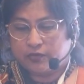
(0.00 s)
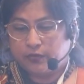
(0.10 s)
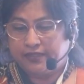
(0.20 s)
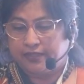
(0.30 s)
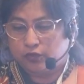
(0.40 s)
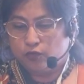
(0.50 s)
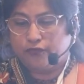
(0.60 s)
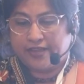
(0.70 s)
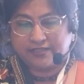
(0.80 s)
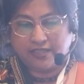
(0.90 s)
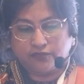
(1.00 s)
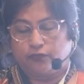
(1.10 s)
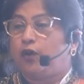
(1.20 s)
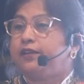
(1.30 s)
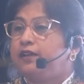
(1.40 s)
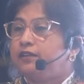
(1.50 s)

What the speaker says: between the two phases for